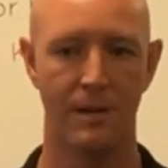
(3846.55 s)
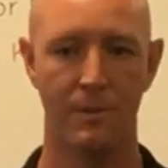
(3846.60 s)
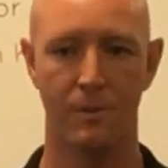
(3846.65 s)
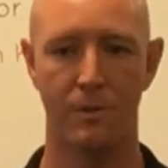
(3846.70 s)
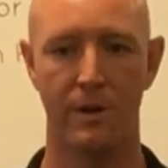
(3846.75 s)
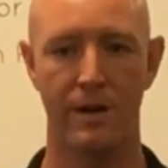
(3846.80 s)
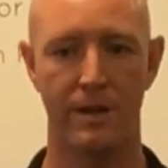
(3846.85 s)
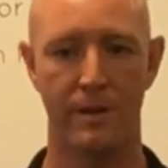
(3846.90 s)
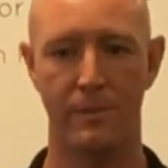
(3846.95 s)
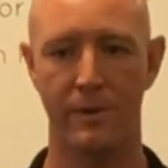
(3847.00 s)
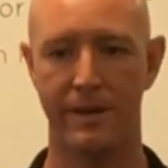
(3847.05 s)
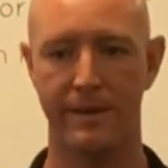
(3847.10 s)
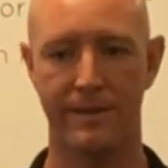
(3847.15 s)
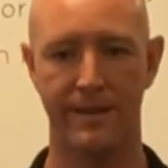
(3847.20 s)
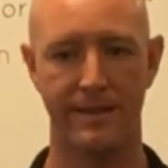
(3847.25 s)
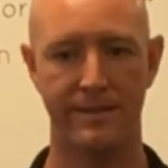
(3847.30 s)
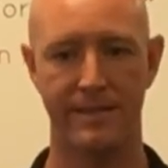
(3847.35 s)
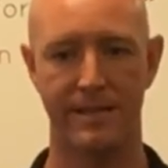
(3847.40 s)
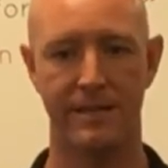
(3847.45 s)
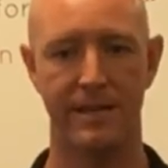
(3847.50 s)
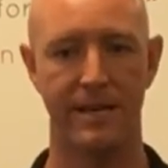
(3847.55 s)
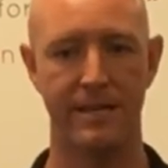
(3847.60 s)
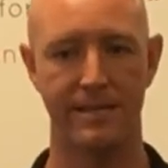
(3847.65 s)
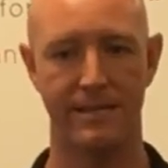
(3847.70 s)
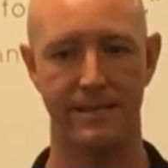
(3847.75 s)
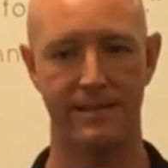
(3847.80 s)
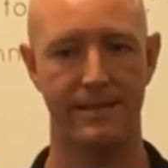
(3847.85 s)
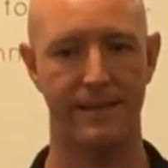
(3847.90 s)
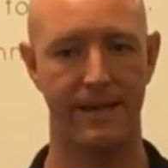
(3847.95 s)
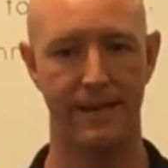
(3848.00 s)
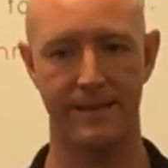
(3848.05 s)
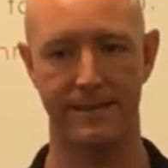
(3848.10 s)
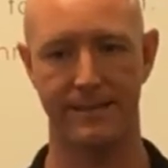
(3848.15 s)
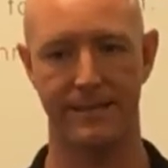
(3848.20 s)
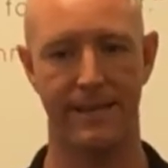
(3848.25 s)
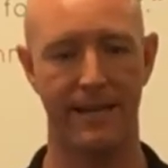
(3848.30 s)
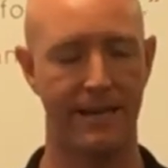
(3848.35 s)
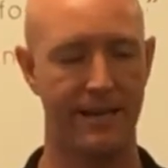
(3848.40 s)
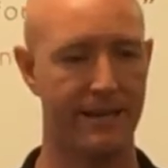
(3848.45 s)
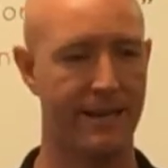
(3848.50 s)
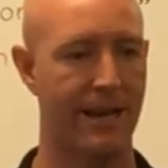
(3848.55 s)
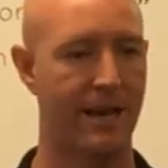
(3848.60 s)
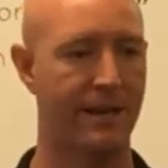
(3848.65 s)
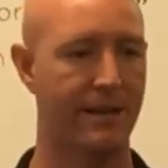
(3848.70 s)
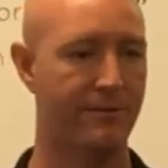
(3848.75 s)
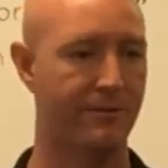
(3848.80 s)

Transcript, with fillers: One of the big things it does is, is getting down